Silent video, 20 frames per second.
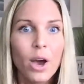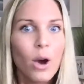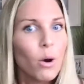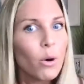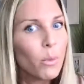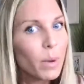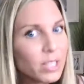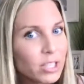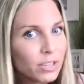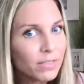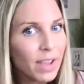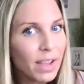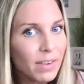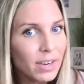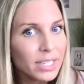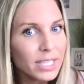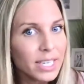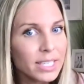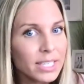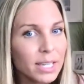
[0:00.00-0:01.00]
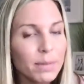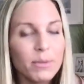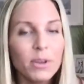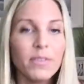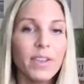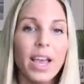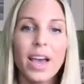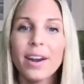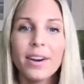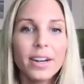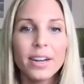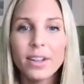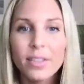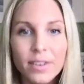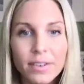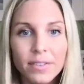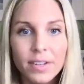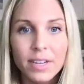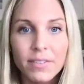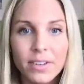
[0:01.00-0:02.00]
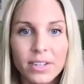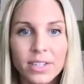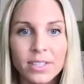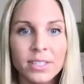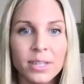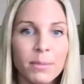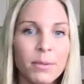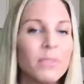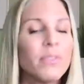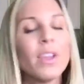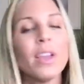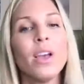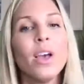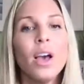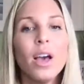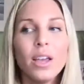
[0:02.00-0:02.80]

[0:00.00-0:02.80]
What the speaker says: well, what's your favorite Disney movie? I already know their favorite Disney movie.